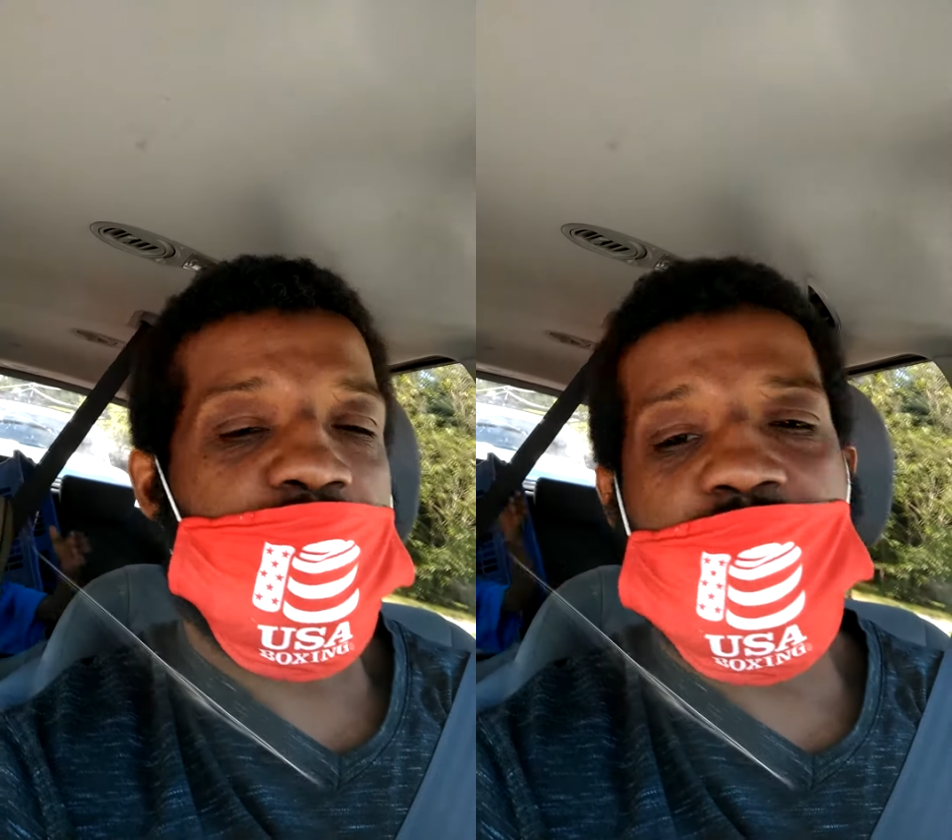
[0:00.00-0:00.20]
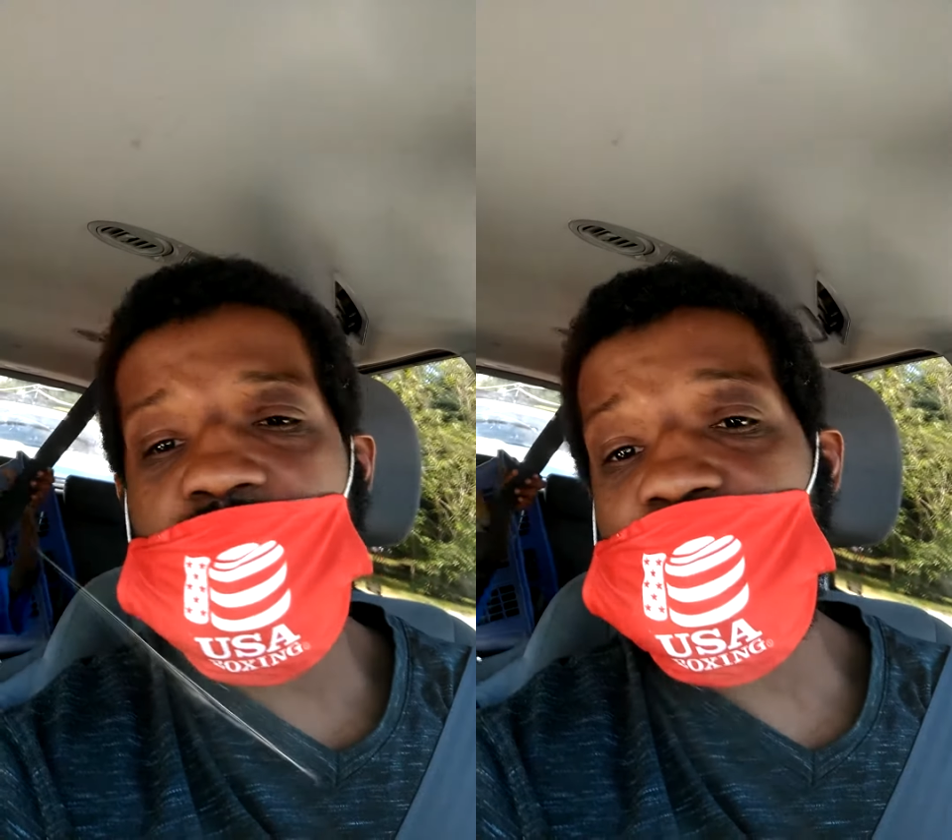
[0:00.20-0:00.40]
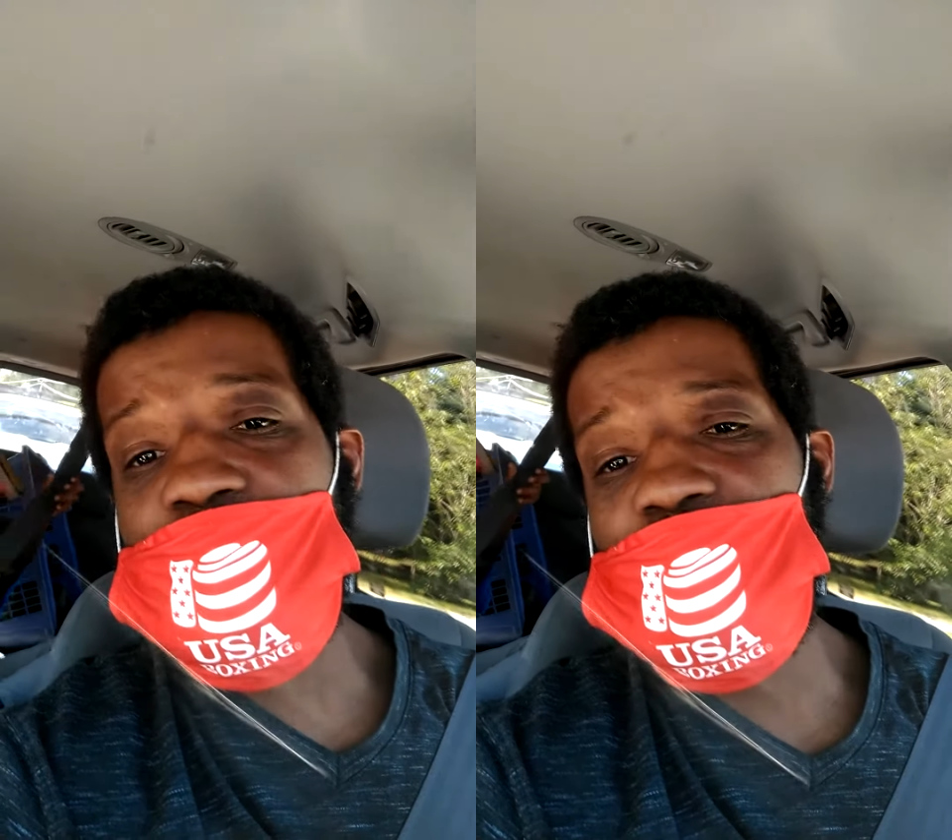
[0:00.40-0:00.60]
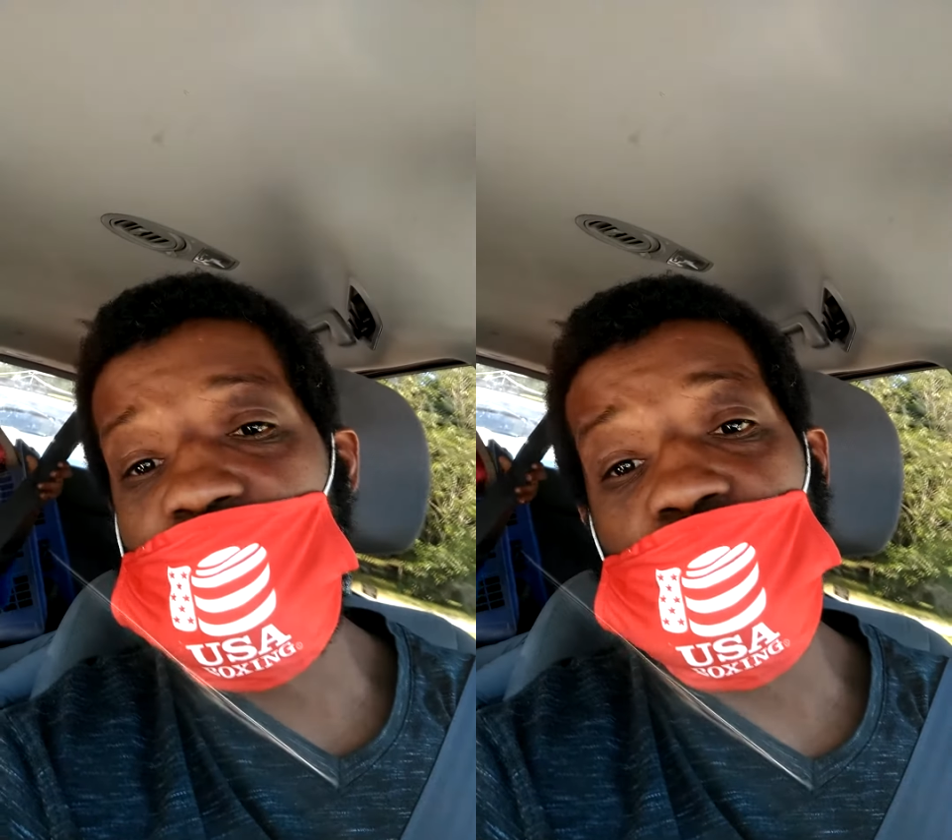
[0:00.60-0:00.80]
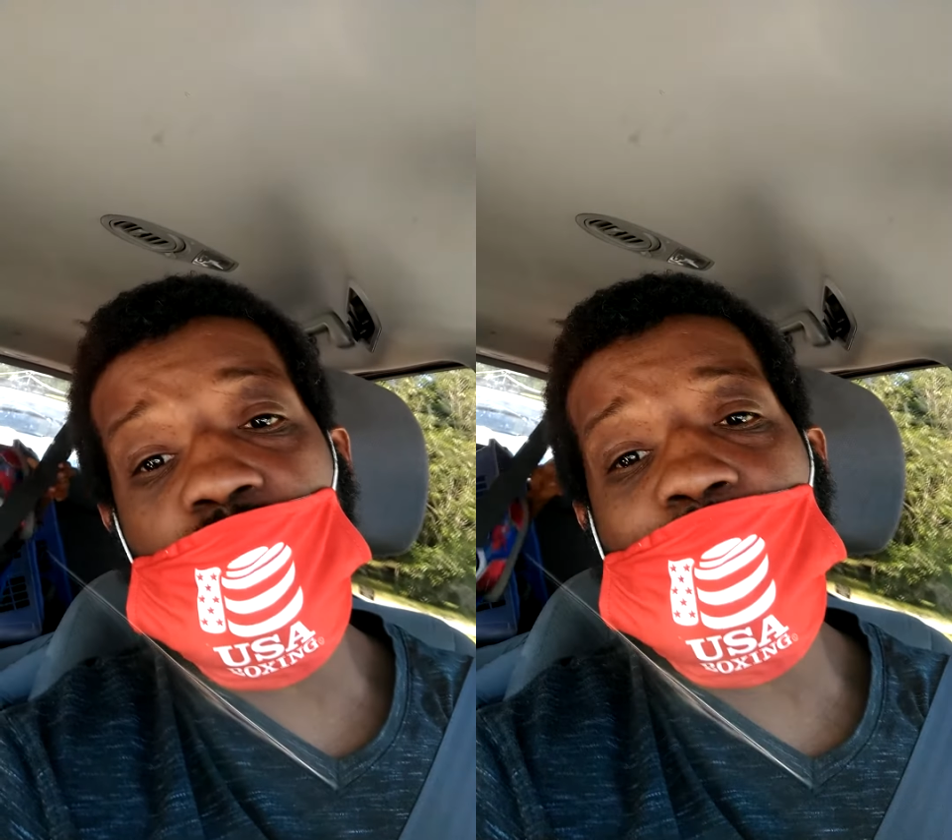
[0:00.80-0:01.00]
Because,
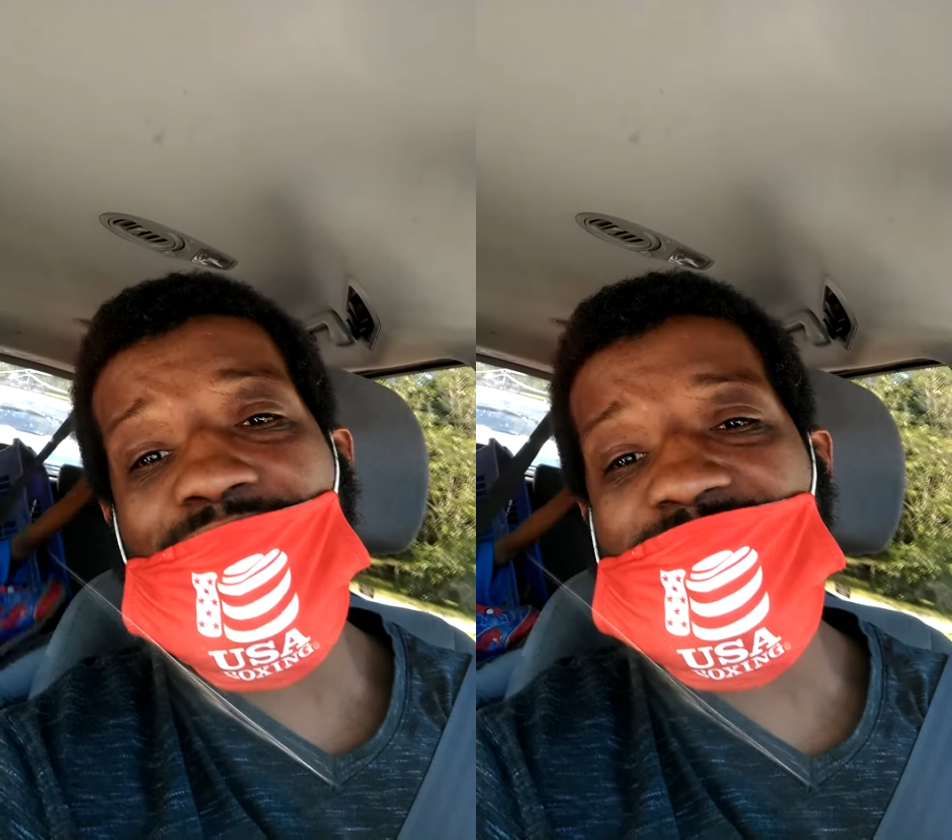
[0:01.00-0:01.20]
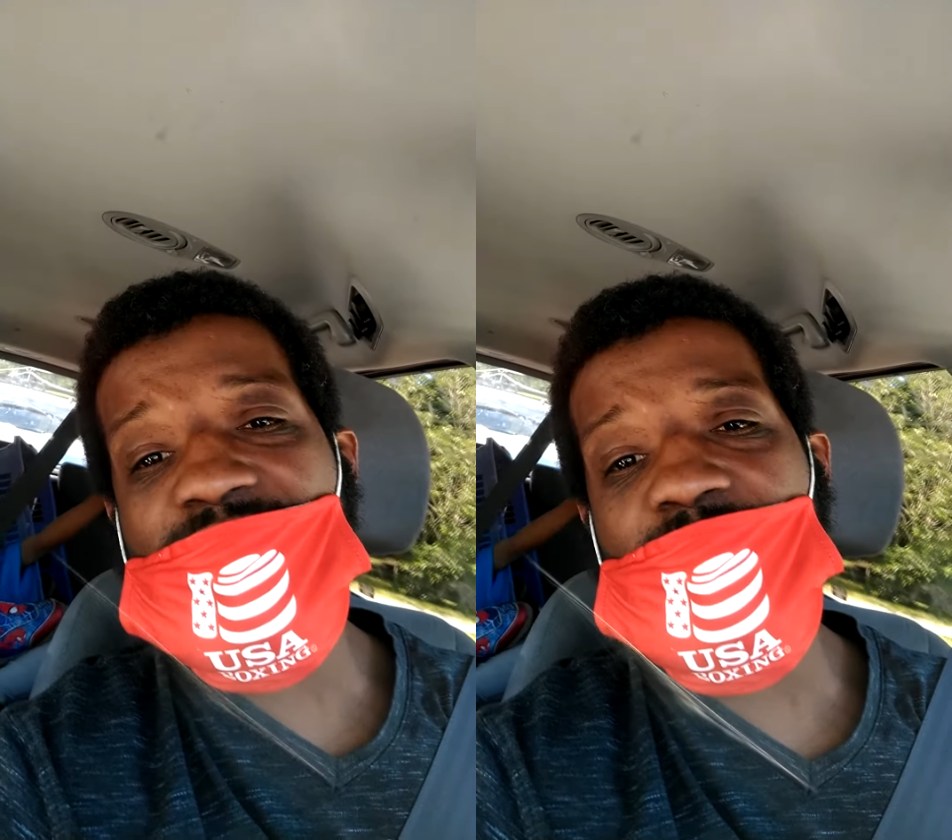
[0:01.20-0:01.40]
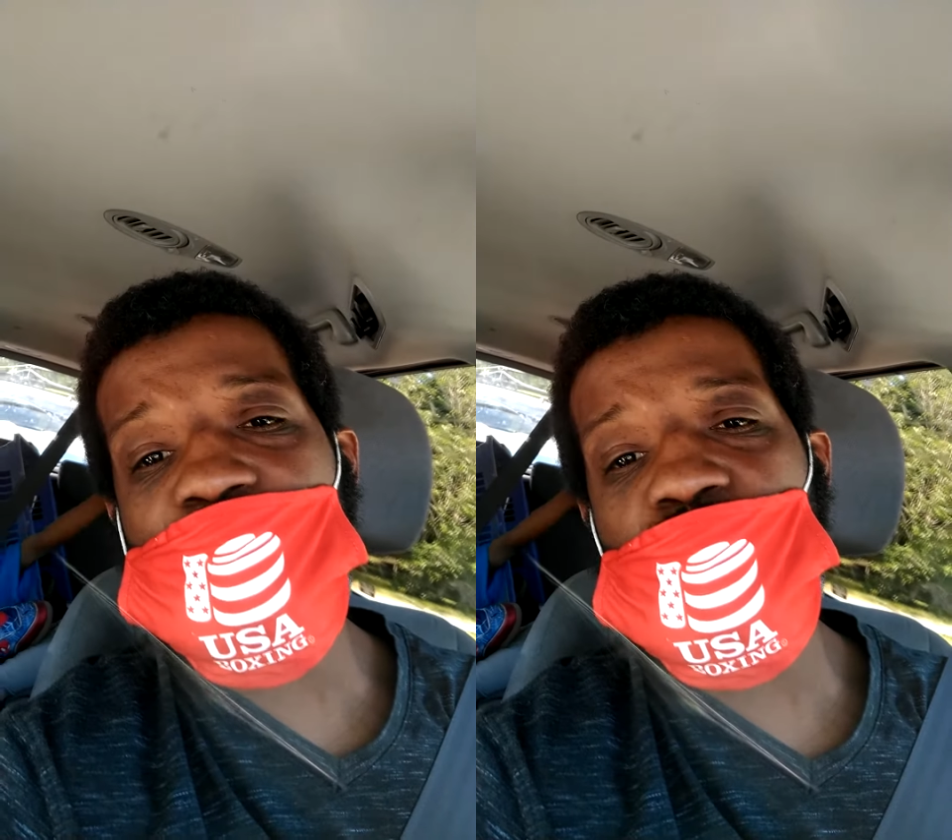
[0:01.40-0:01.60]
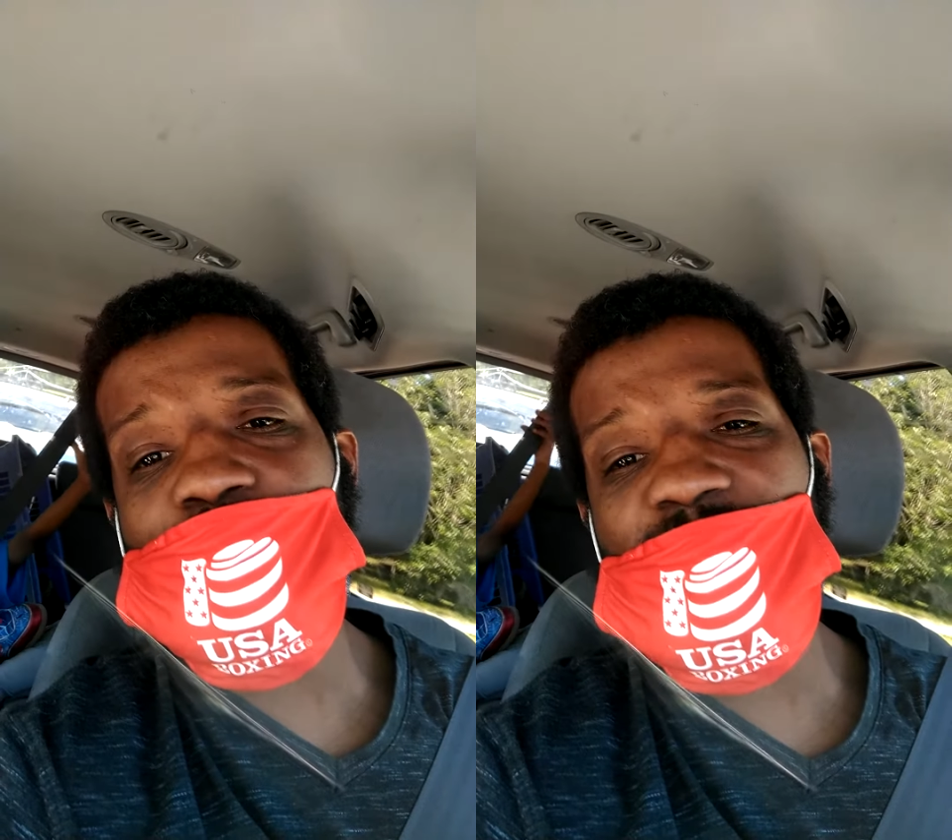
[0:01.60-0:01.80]
you know, my debut,